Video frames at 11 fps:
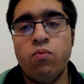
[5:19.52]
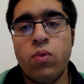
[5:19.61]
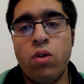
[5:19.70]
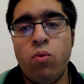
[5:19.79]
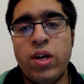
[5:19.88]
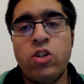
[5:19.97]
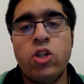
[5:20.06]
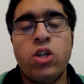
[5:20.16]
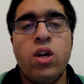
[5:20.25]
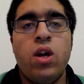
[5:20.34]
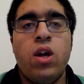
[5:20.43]

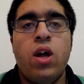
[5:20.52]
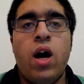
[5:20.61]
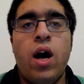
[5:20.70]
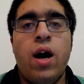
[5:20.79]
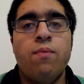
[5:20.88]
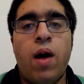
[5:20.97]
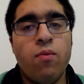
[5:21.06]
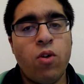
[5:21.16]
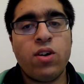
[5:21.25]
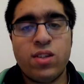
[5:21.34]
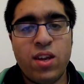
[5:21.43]
which I'm
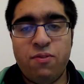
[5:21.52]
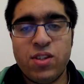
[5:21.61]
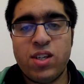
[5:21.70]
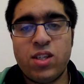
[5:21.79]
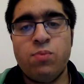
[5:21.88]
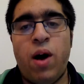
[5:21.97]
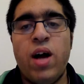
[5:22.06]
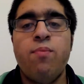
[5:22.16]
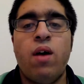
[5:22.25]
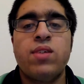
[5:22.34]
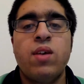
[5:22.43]
not going to say physics is bad,
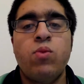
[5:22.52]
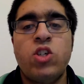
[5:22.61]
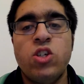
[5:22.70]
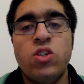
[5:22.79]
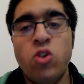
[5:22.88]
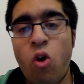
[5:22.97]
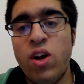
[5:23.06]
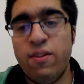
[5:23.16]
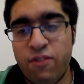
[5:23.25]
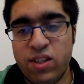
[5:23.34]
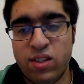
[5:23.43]
but I'm saying which is not
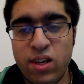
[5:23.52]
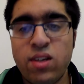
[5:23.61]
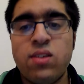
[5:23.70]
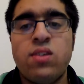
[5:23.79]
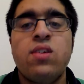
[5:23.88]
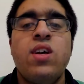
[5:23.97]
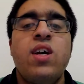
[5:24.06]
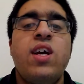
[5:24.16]
in physics,